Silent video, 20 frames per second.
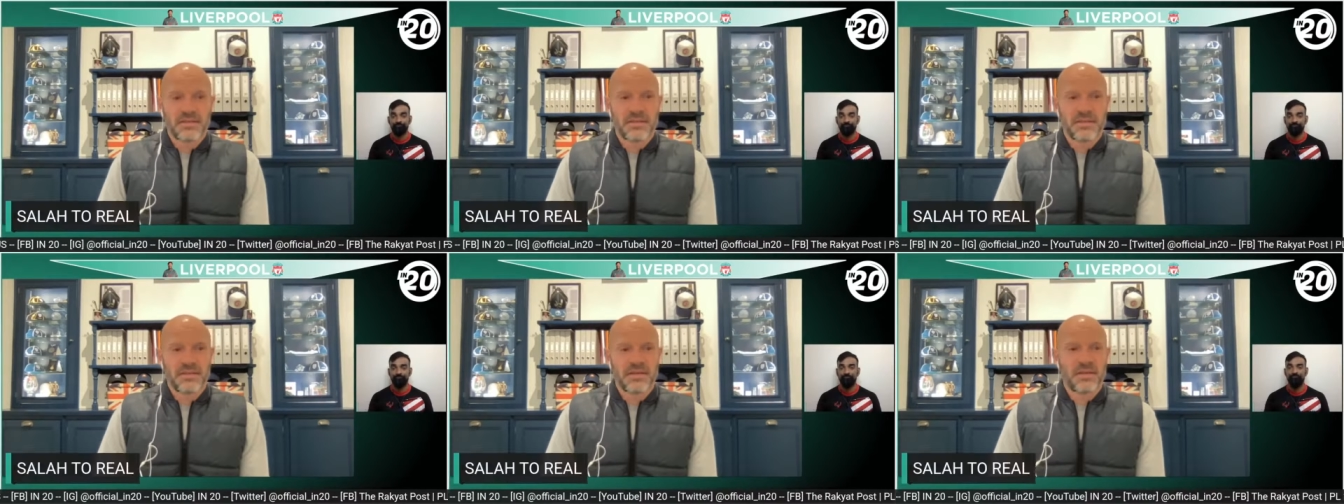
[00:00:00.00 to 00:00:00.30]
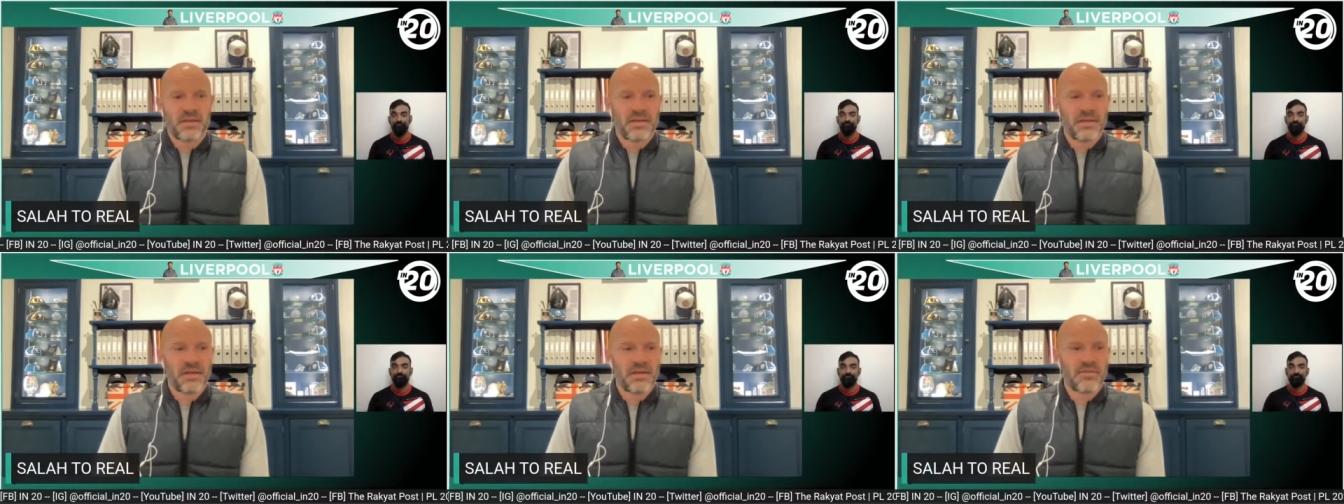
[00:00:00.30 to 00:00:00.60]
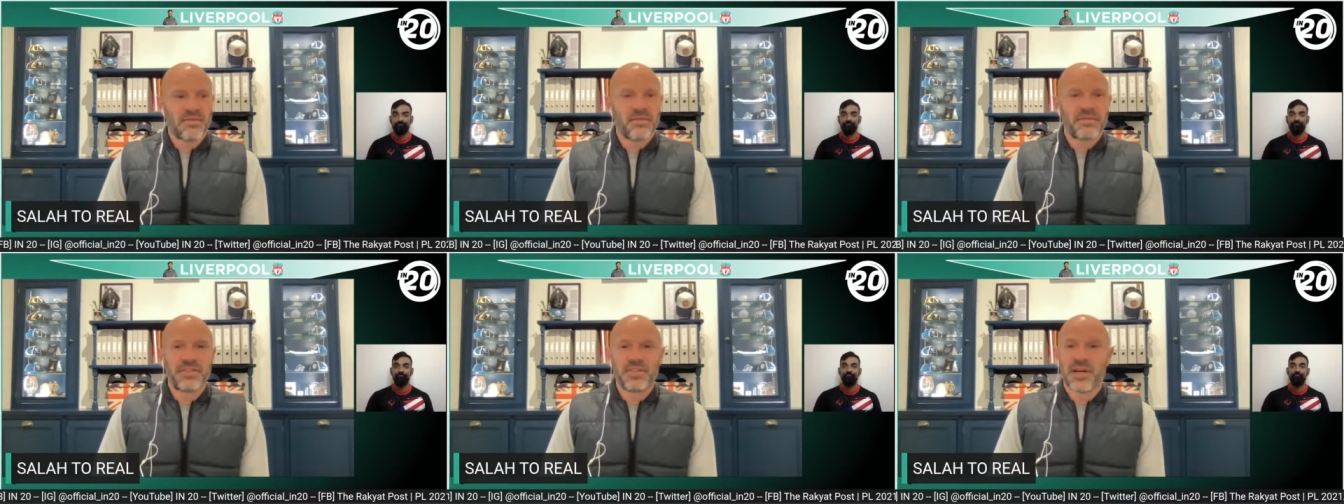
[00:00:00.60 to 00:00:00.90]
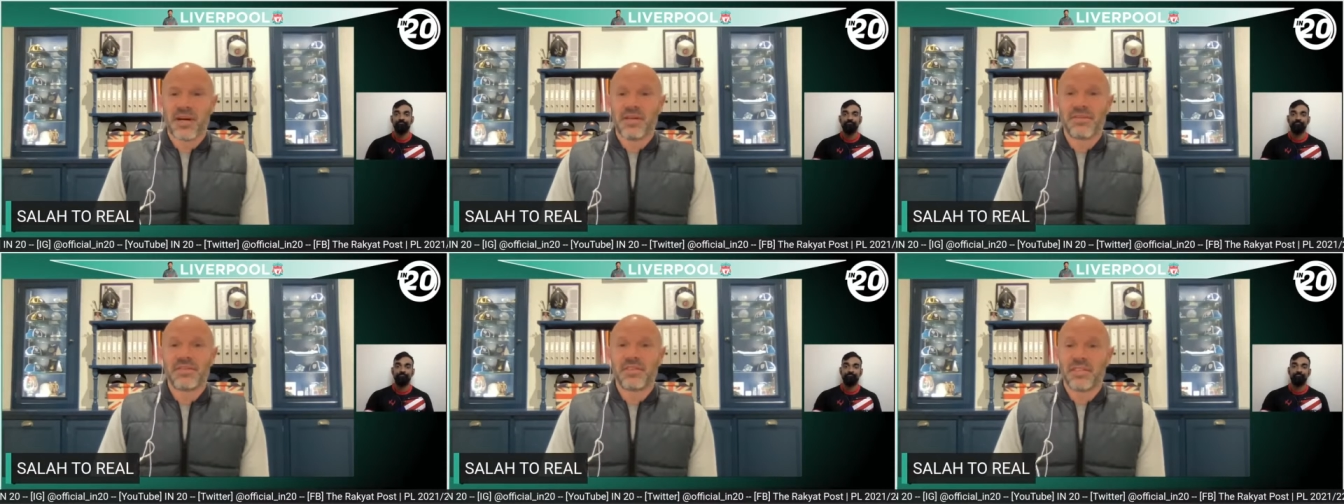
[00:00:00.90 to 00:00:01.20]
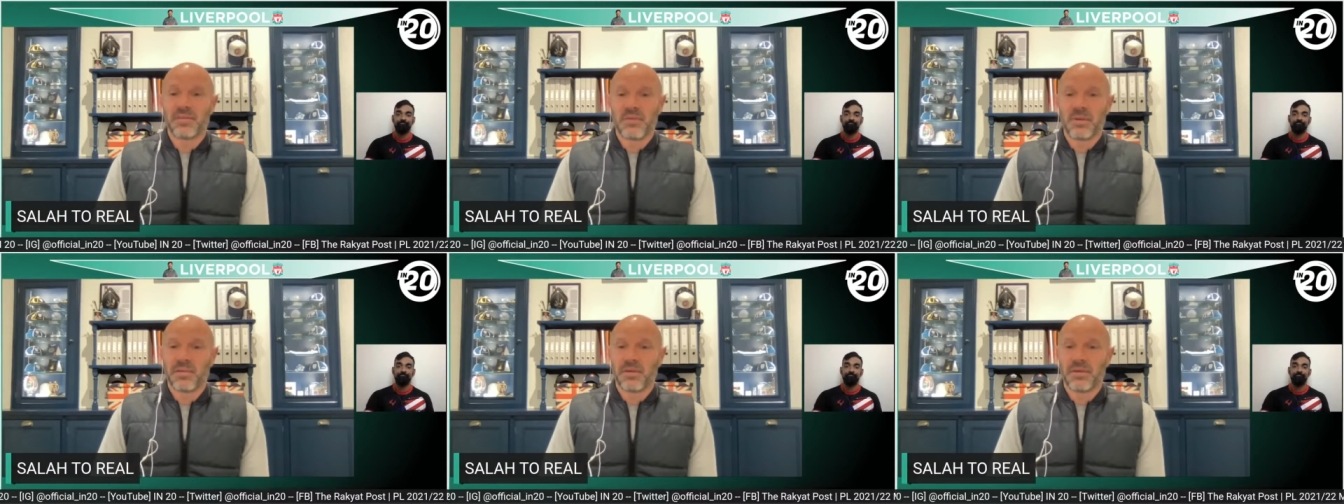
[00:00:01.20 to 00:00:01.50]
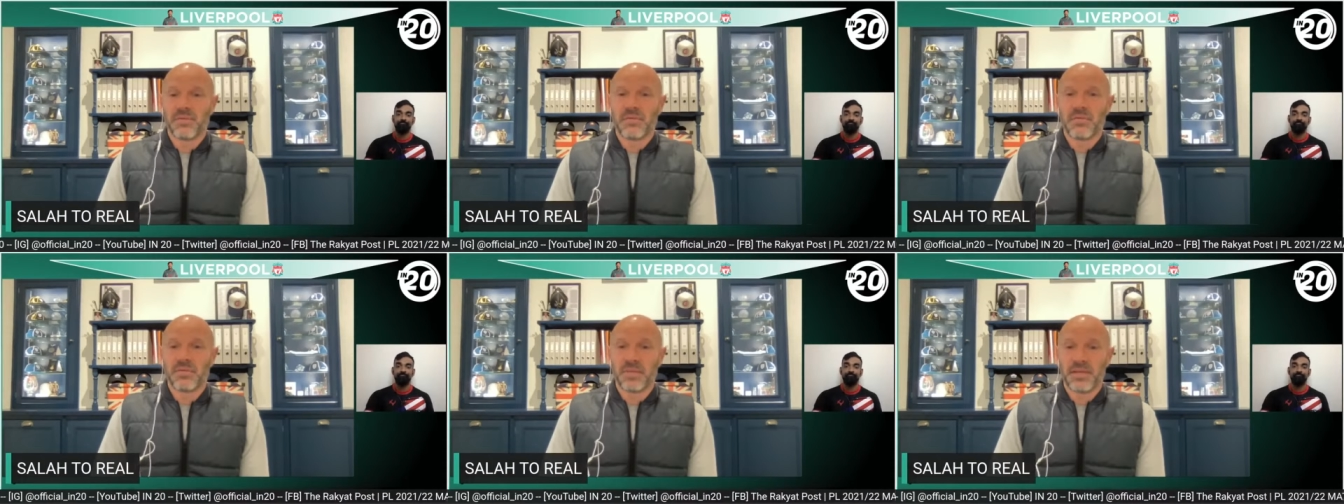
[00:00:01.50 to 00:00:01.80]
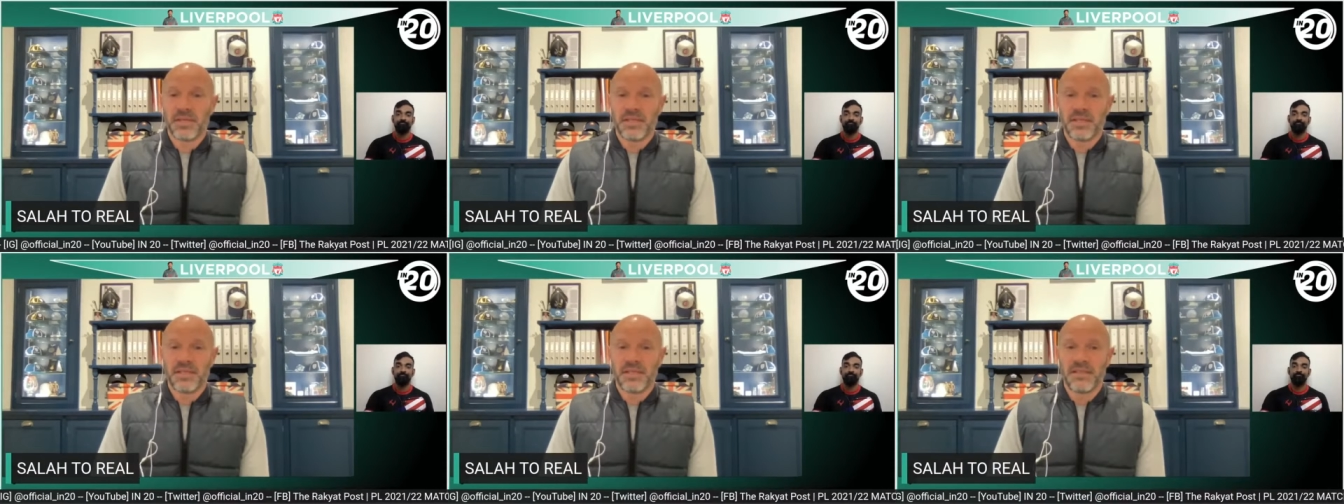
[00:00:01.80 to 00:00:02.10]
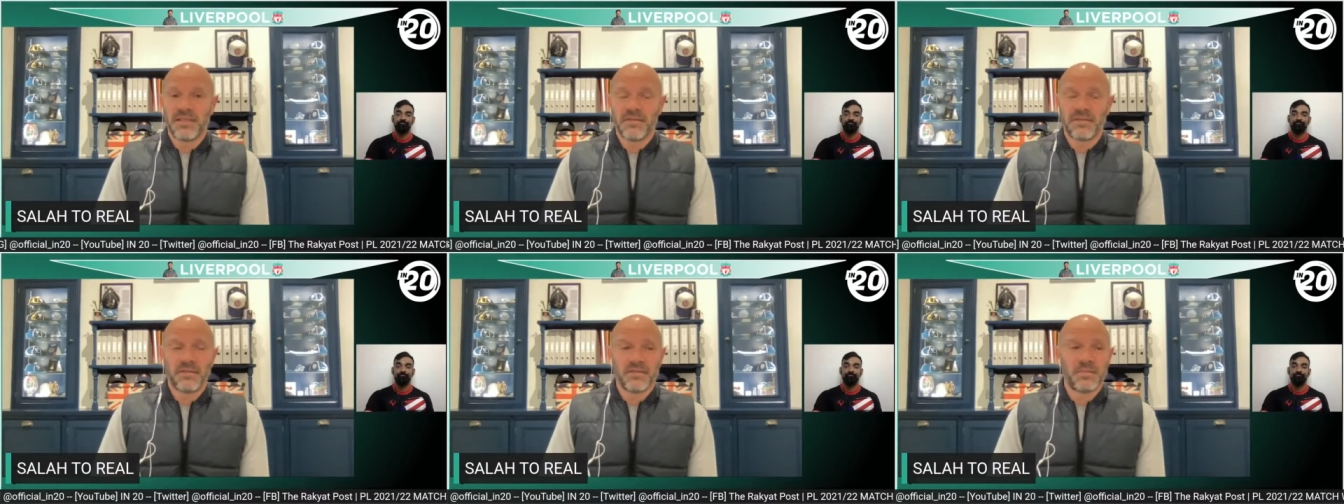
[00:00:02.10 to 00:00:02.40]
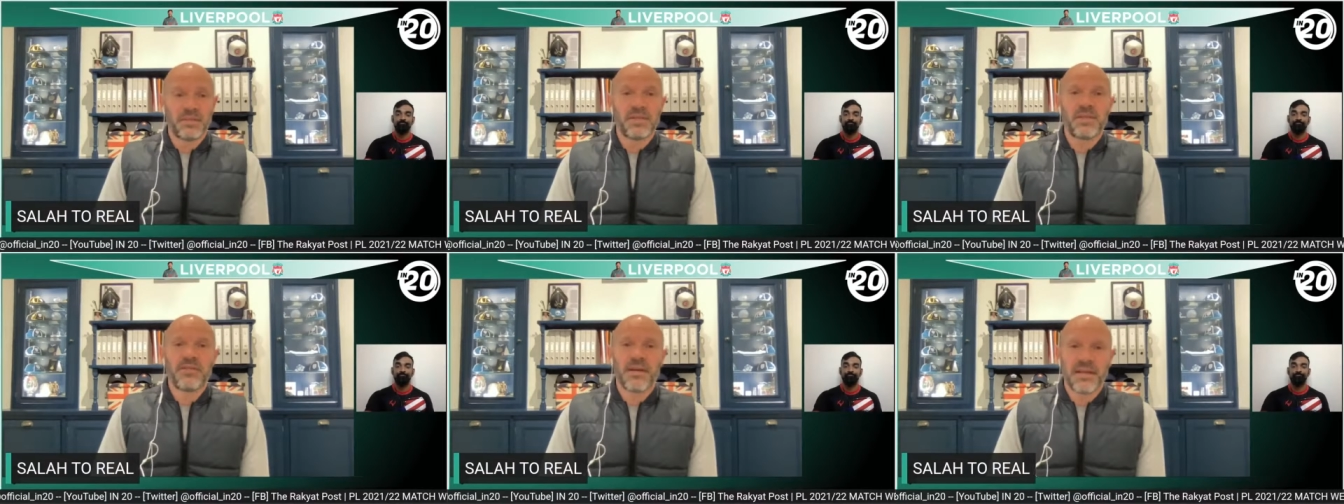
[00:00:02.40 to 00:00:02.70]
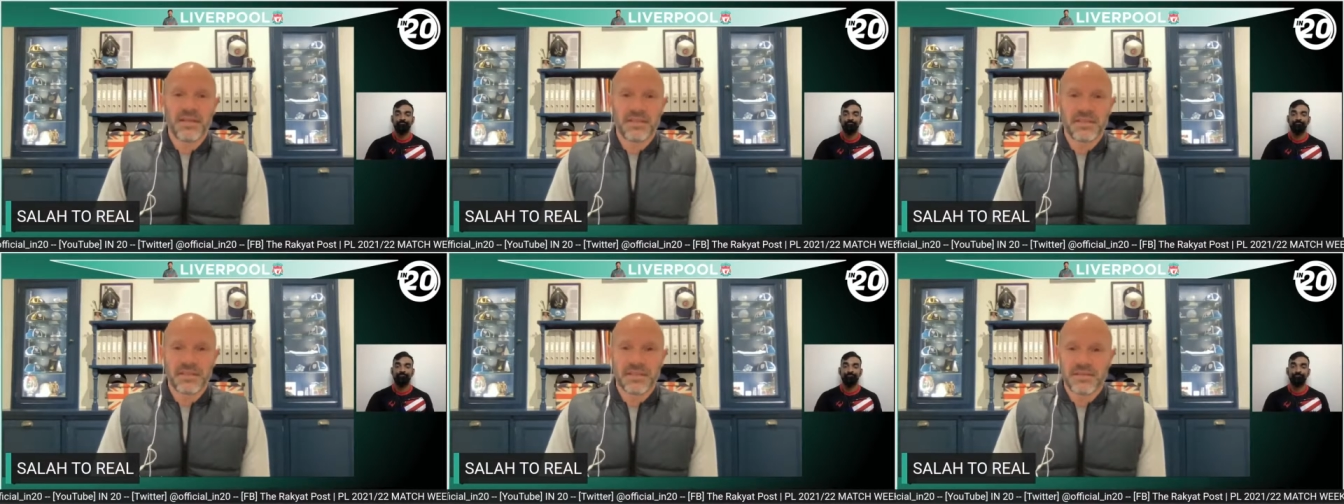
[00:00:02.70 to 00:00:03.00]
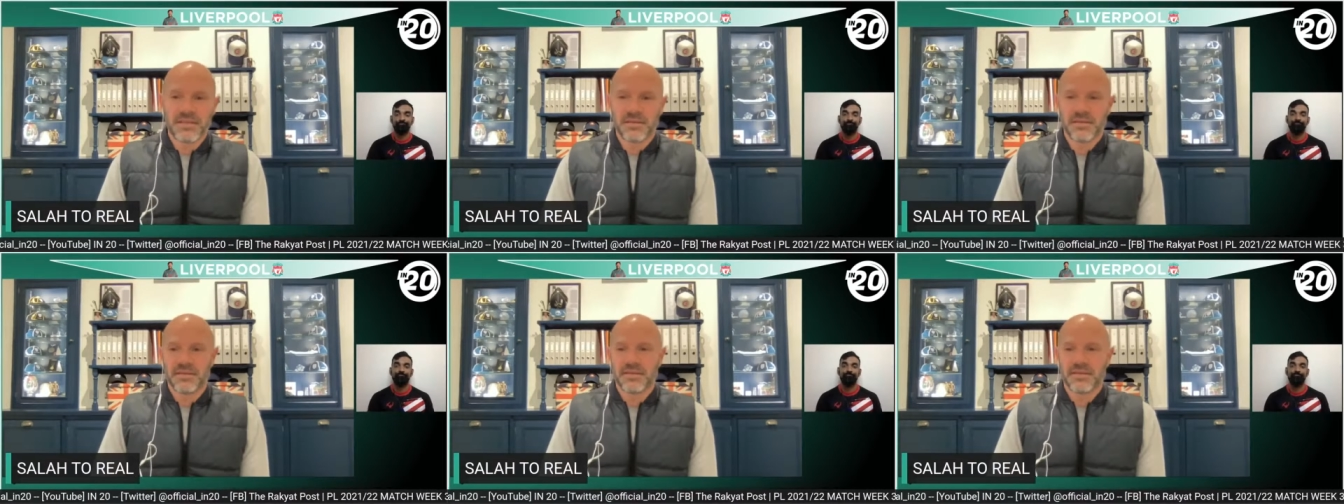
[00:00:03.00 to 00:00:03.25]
the number of chances probably would be greater.